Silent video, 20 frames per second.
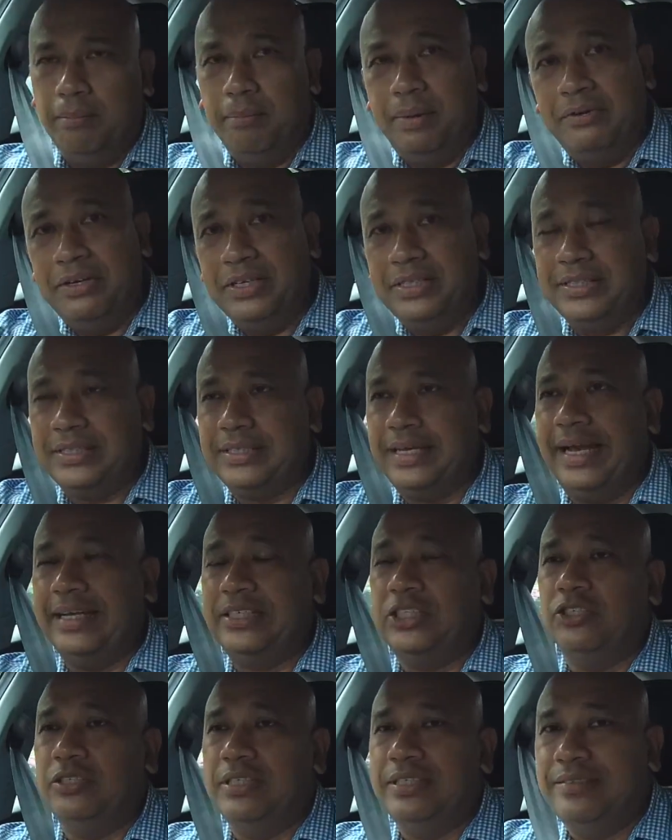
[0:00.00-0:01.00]
mirrors
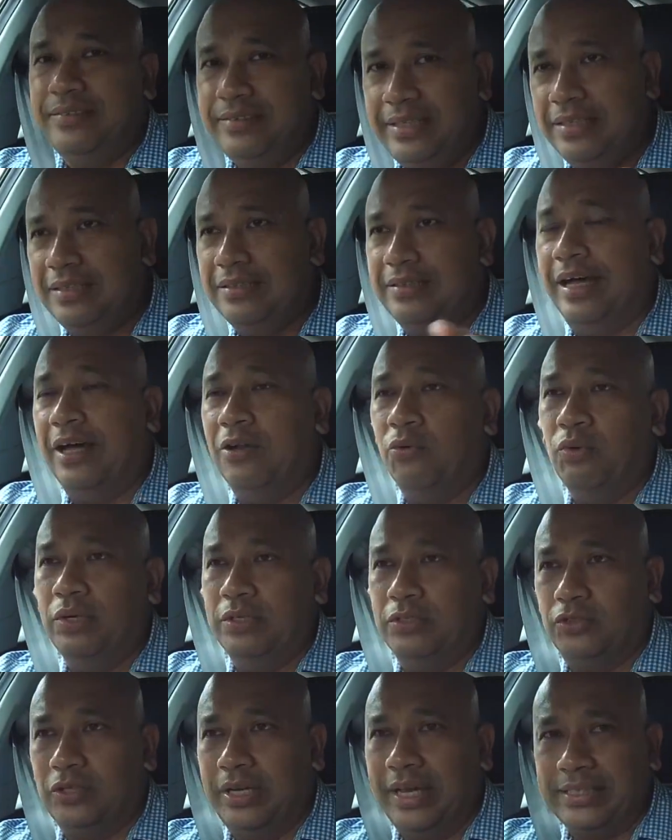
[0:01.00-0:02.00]
actually tilt
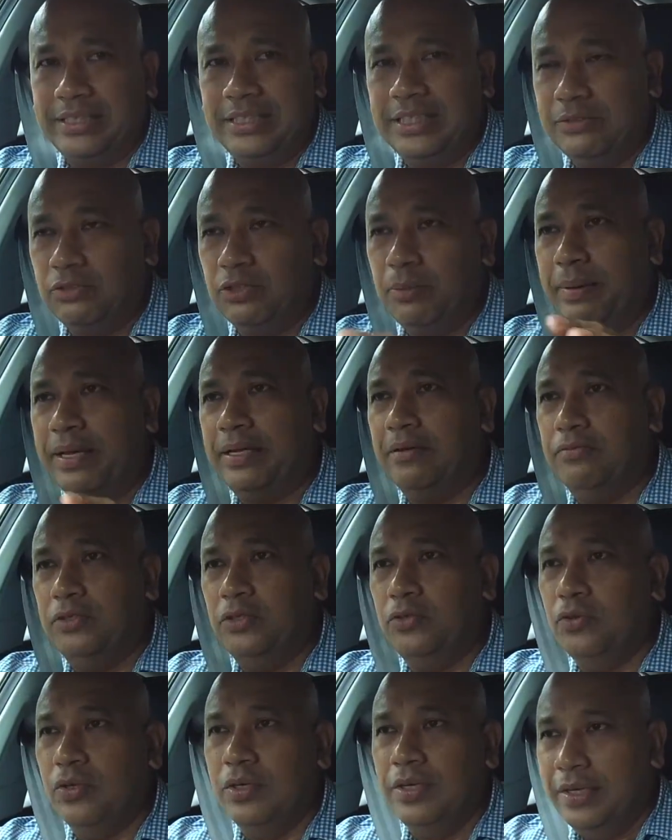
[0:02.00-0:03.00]
downwards, so it actually gives you a better
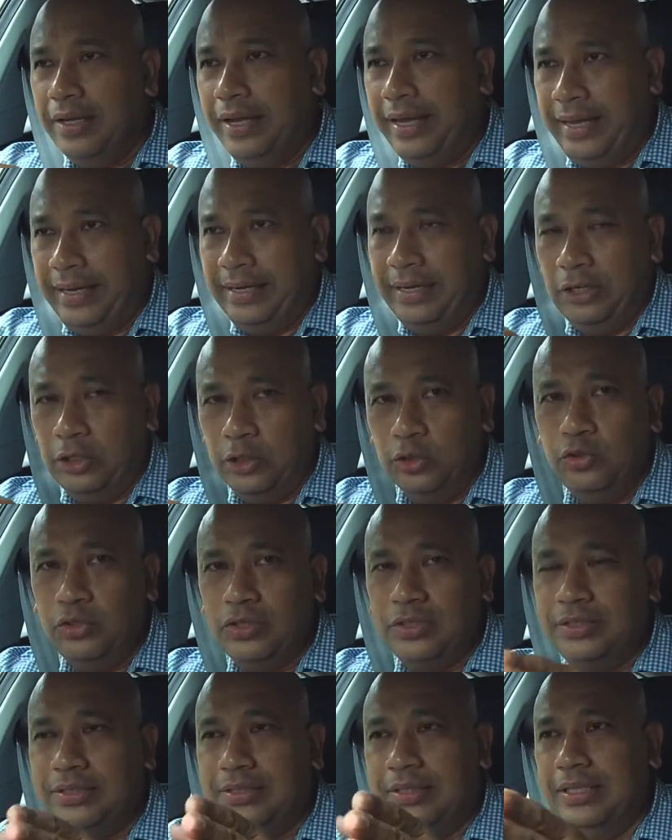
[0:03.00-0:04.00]
view and
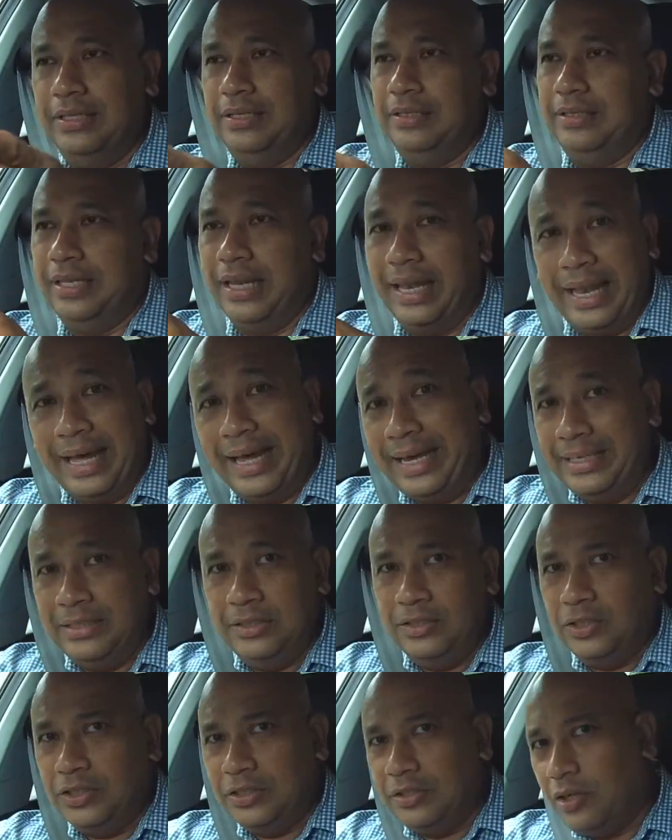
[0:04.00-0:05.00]
use the
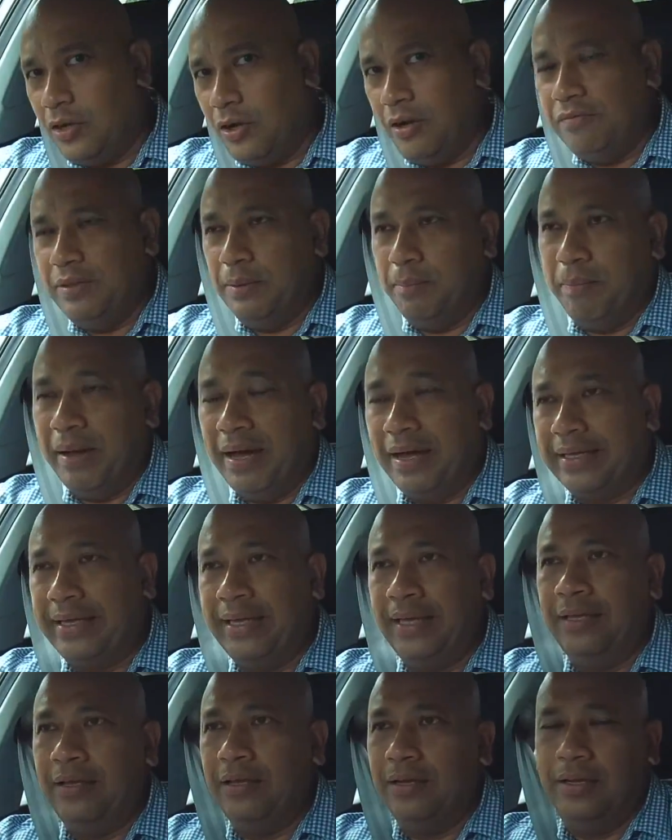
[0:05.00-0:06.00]
lines of the
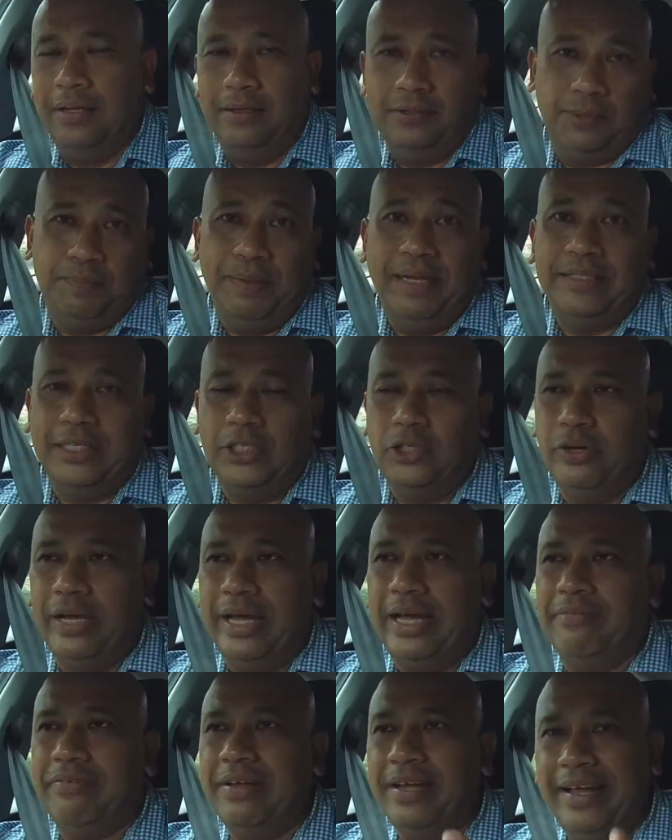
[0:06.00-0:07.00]
parking space that you
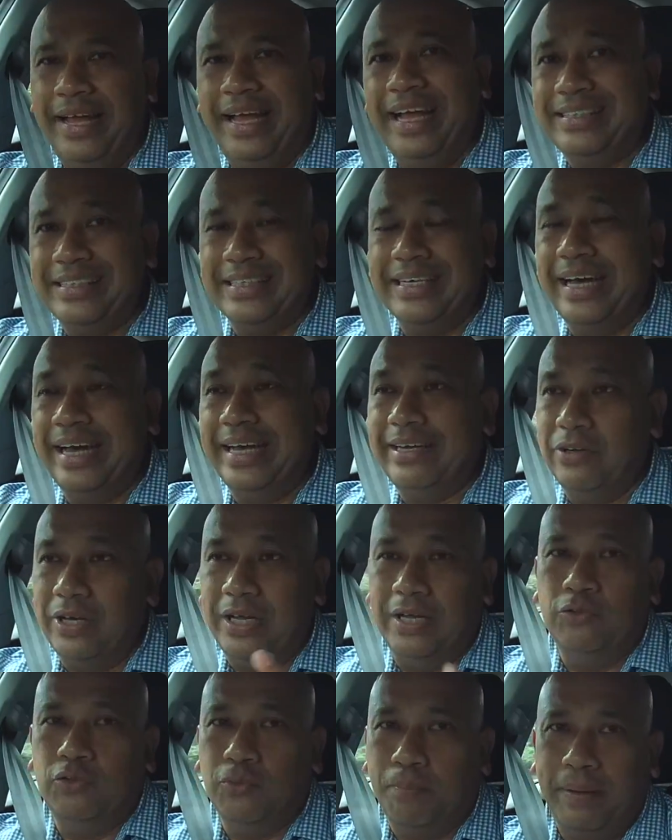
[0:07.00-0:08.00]
have as a guide on
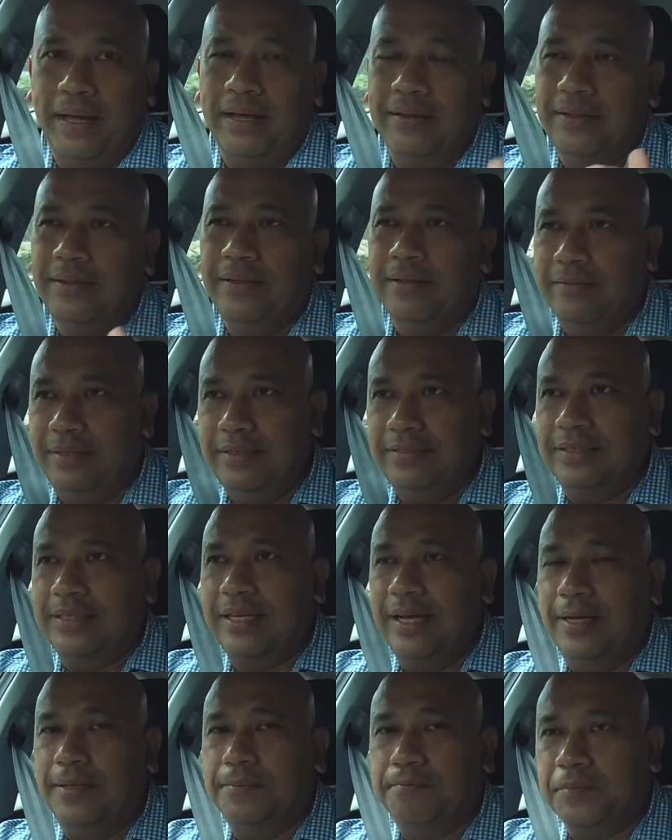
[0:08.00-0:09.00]
how to park this
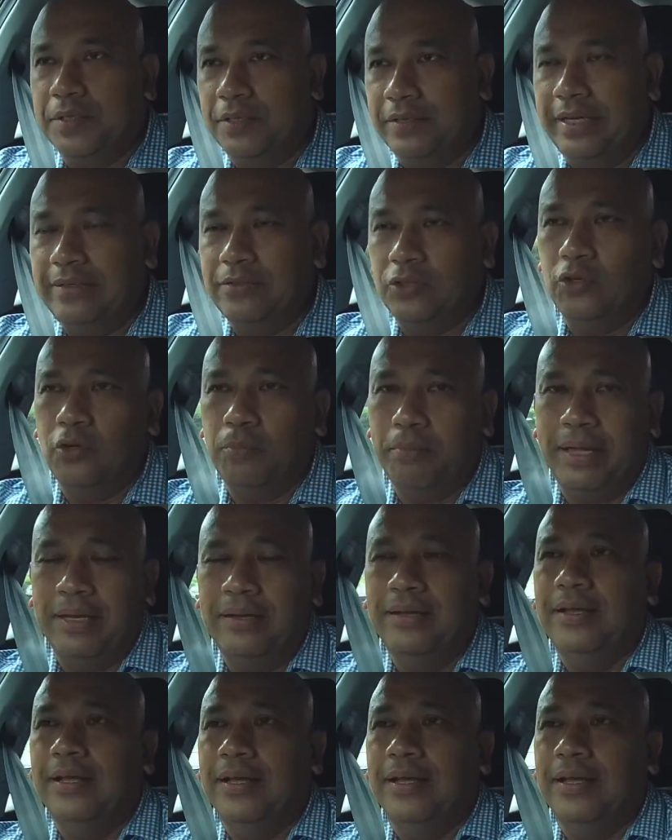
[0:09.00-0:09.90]
car. Okay, so but